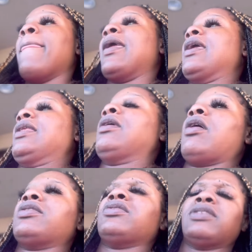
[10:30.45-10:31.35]
And he
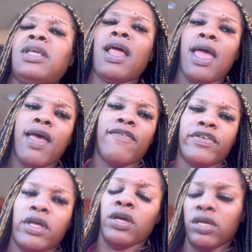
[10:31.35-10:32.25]
also said I have
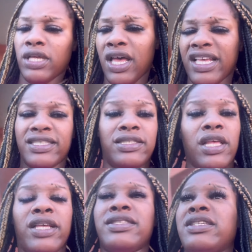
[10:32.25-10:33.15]

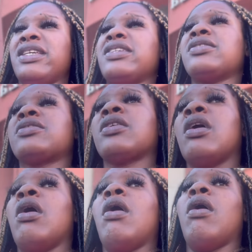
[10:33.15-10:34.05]
a cyst
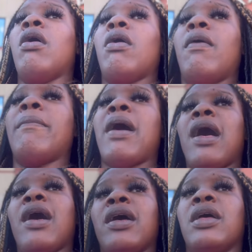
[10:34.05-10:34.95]
on
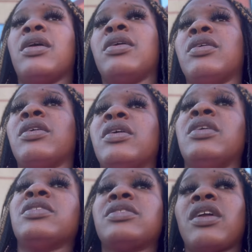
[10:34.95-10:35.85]
my
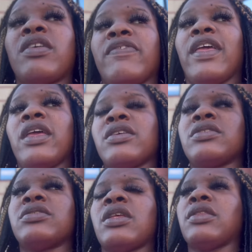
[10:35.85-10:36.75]
cervix.
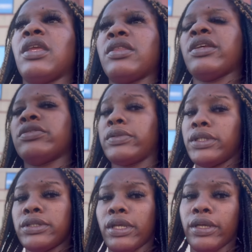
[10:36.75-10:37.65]
I think that's what he
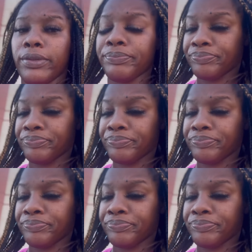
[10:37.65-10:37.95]
said.